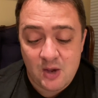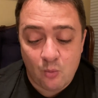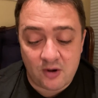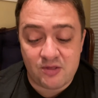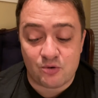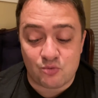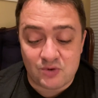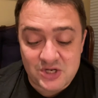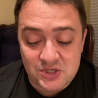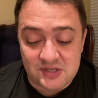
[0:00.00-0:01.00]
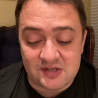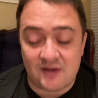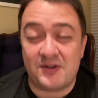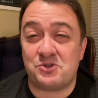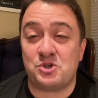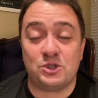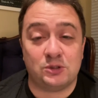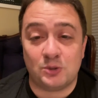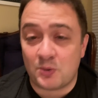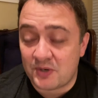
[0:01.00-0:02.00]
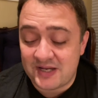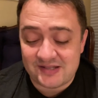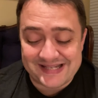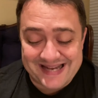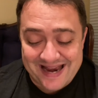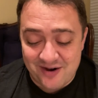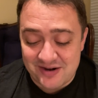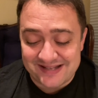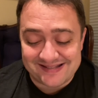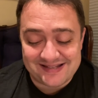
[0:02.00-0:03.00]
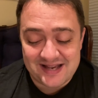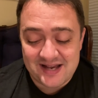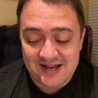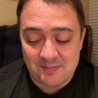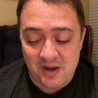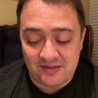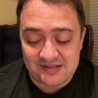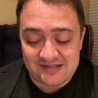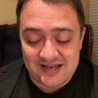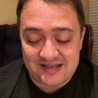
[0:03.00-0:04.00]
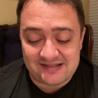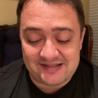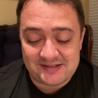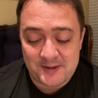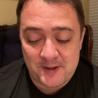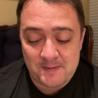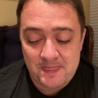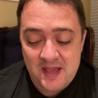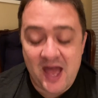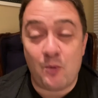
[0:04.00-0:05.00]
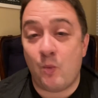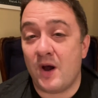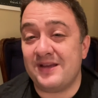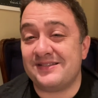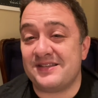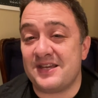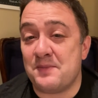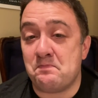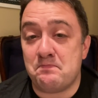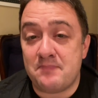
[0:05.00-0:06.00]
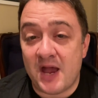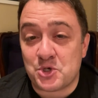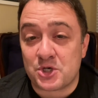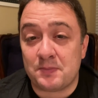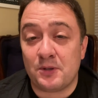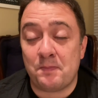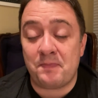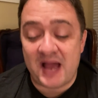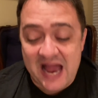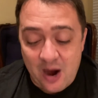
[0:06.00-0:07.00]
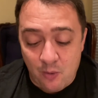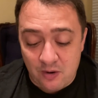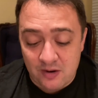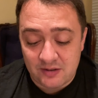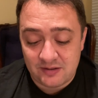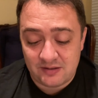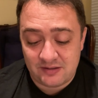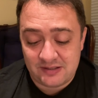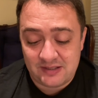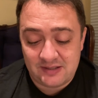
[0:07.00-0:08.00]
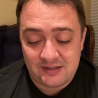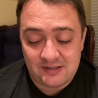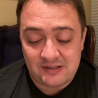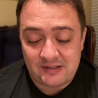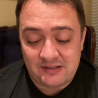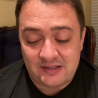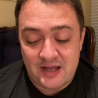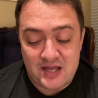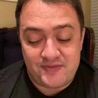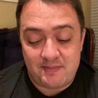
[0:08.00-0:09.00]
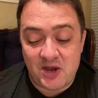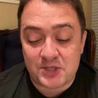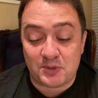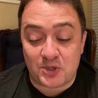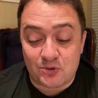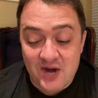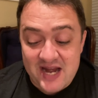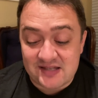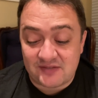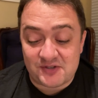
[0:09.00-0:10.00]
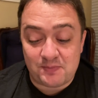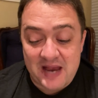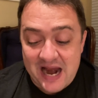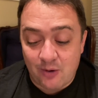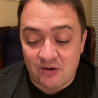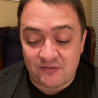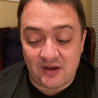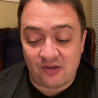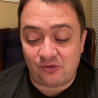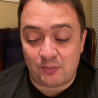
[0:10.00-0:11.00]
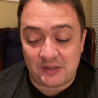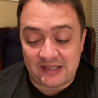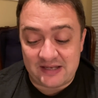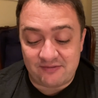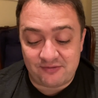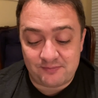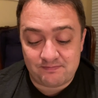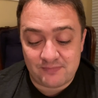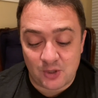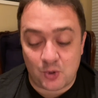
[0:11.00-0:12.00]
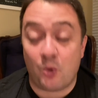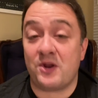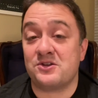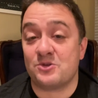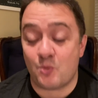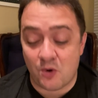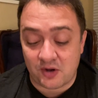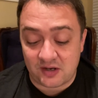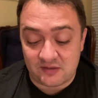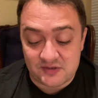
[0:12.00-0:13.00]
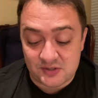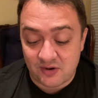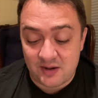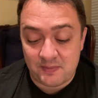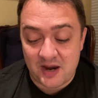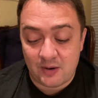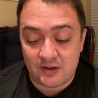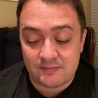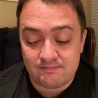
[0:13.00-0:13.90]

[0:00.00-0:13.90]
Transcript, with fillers: what are the riches of his glorious inheritance among the saints? And what is the immeasurable power, uh, the immeasurable greatness of his power for us who believe, according to the working of his great power?